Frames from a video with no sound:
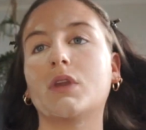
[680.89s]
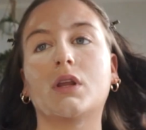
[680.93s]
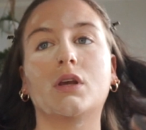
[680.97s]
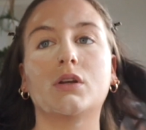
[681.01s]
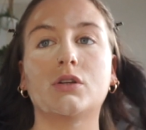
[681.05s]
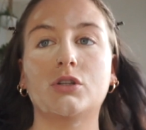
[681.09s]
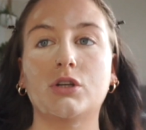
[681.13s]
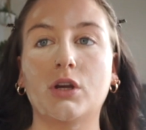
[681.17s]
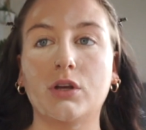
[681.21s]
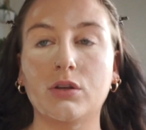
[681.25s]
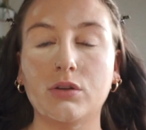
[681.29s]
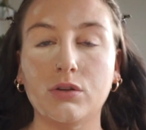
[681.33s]

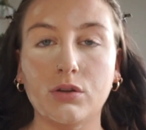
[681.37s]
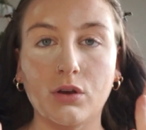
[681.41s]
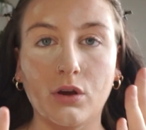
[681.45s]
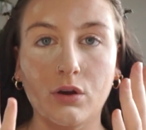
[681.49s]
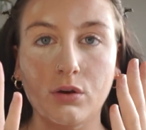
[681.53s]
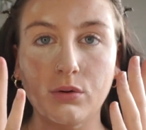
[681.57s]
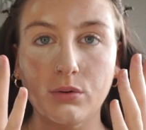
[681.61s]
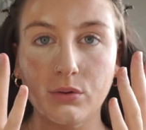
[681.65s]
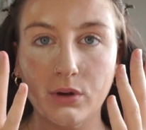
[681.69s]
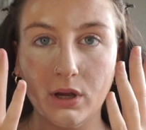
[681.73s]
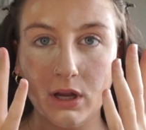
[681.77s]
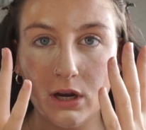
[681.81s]
just
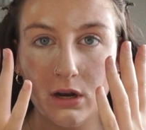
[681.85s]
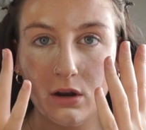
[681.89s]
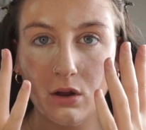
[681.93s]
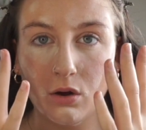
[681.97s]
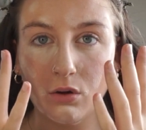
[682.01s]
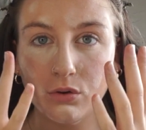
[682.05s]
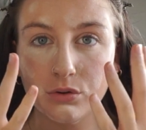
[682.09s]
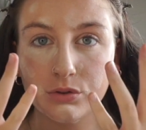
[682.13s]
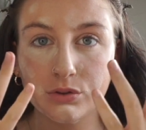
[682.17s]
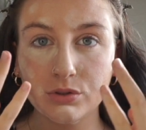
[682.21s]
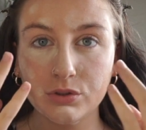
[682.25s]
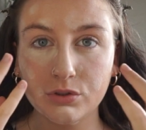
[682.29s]
so it
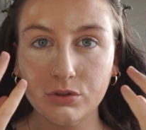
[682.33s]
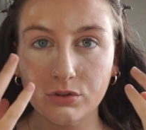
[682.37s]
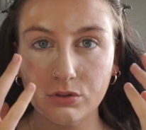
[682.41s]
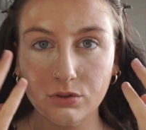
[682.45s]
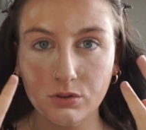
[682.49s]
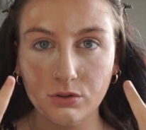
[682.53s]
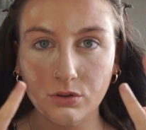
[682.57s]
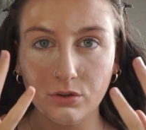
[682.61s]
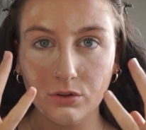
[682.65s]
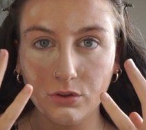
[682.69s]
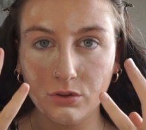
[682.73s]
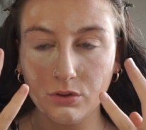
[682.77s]
locks
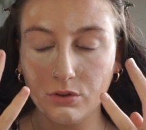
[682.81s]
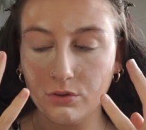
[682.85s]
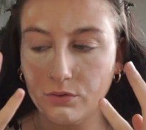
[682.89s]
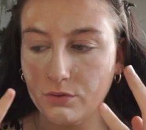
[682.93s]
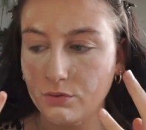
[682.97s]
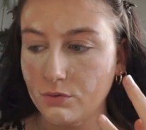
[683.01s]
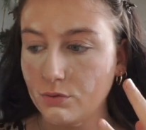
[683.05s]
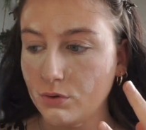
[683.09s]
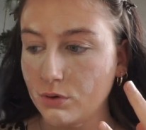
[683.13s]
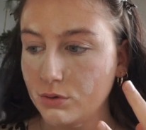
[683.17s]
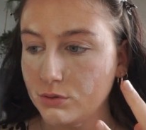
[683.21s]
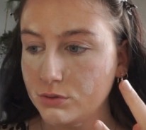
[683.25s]
the
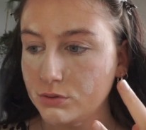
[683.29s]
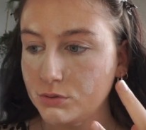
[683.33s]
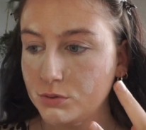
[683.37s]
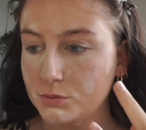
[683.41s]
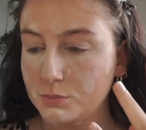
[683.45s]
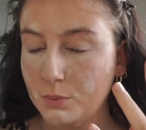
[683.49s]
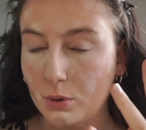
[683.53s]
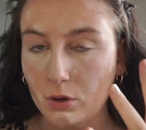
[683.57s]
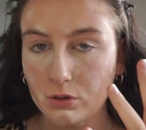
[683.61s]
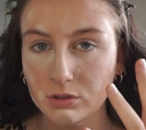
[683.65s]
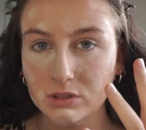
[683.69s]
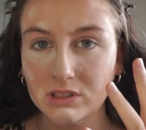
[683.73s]

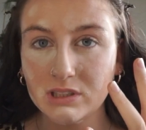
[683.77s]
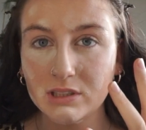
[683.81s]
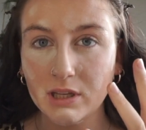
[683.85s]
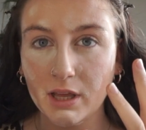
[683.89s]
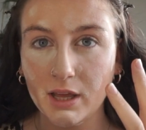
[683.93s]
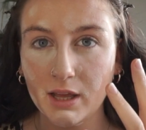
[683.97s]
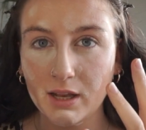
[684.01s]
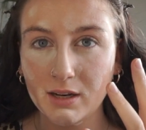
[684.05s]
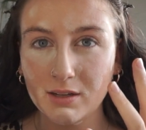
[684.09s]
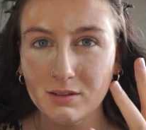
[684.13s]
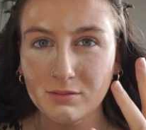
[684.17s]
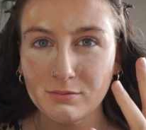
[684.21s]
spots
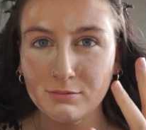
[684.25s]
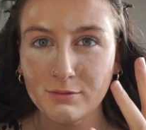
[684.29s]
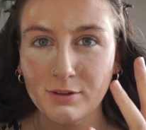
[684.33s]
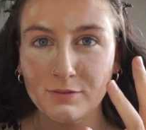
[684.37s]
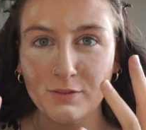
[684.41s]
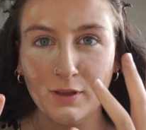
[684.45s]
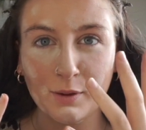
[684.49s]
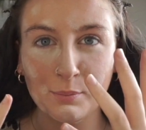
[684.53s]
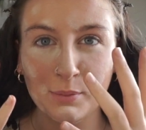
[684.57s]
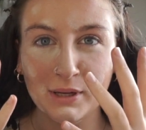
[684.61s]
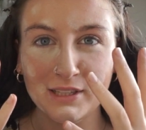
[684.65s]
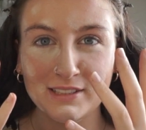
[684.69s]
in, if
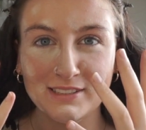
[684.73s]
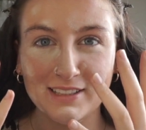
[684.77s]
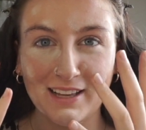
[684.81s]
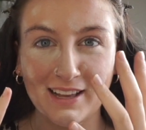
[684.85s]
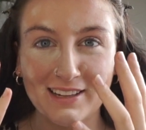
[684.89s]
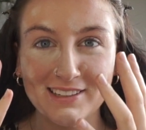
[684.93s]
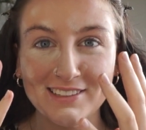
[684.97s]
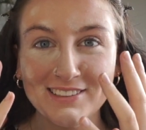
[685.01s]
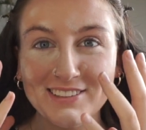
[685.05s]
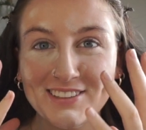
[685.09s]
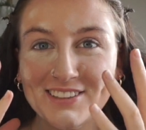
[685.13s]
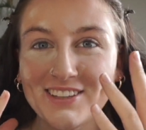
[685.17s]
that makes
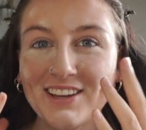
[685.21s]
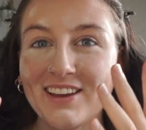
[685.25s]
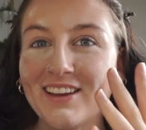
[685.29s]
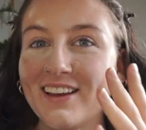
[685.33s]
sense.